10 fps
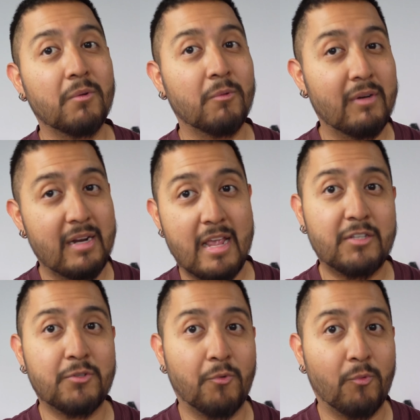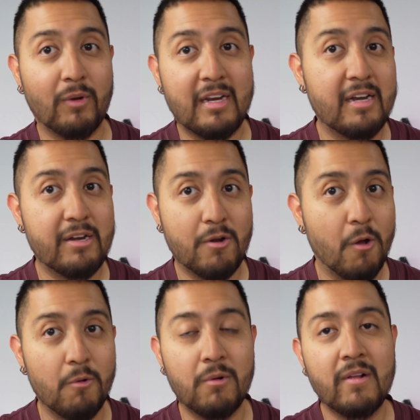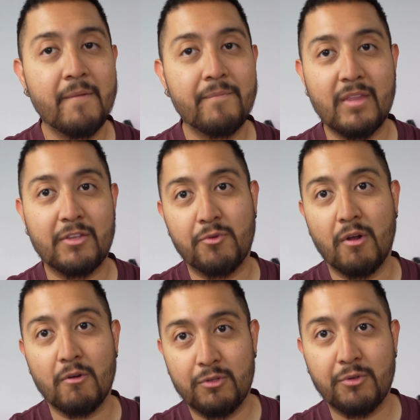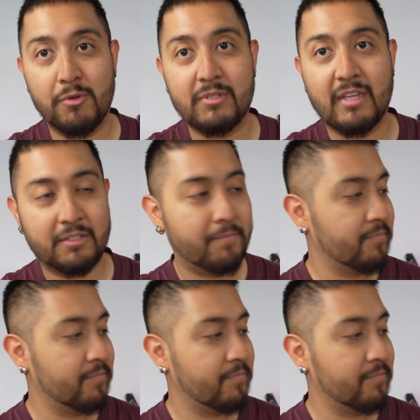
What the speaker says: unless you really know that you are going to use that.